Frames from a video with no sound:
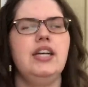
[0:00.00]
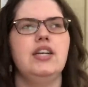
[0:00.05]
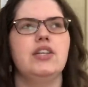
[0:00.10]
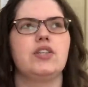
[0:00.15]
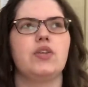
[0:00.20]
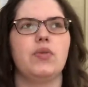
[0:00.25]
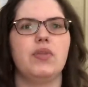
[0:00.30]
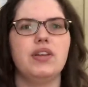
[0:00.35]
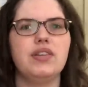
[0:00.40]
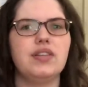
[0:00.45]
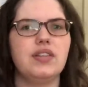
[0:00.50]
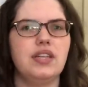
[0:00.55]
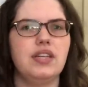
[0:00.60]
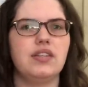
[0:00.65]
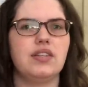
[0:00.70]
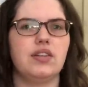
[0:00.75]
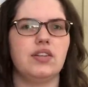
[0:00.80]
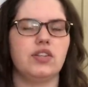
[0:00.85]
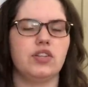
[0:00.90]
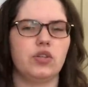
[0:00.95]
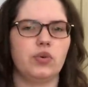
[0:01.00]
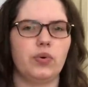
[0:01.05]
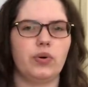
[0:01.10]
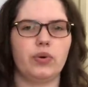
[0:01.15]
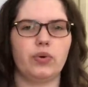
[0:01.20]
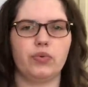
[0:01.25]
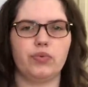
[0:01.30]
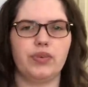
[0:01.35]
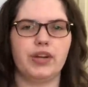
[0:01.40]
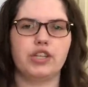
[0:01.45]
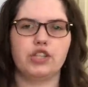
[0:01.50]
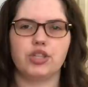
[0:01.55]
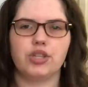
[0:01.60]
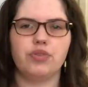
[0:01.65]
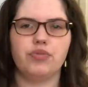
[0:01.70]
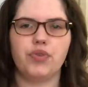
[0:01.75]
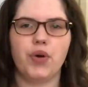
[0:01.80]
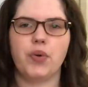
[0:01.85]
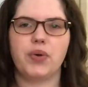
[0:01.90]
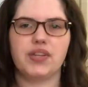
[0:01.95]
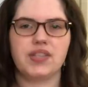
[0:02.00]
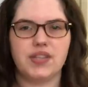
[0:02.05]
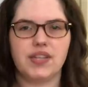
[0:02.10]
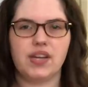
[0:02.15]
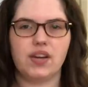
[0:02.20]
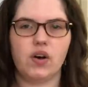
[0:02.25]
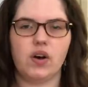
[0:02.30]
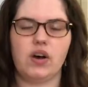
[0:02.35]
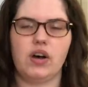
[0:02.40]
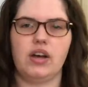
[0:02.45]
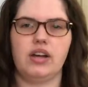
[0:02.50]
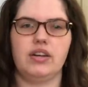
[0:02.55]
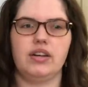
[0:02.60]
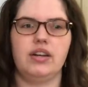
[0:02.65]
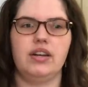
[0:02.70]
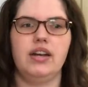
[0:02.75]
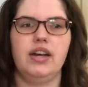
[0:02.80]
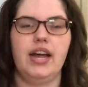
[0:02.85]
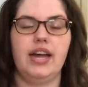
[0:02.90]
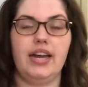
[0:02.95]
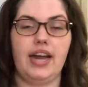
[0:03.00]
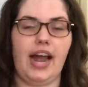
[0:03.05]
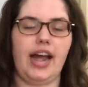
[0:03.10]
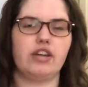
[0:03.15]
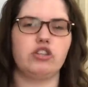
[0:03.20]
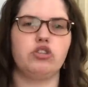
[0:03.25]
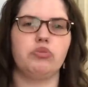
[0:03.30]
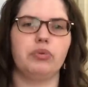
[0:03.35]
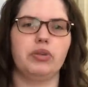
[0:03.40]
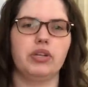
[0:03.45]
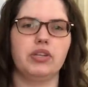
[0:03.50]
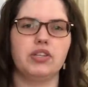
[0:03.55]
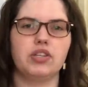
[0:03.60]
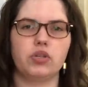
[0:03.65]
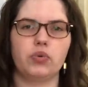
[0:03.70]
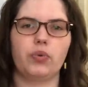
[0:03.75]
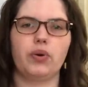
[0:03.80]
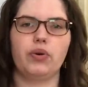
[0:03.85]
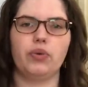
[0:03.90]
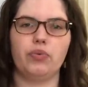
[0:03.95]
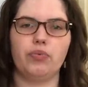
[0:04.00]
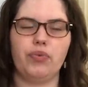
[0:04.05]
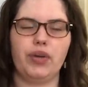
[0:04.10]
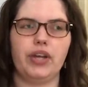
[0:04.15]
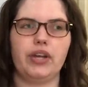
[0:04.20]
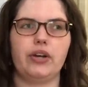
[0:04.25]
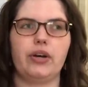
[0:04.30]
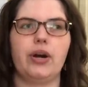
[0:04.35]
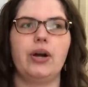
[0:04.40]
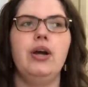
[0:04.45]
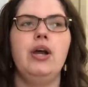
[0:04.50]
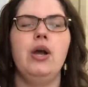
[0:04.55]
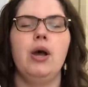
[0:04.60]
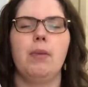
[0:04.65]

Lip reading: So this is historical fiction focusing on an actual historical figure.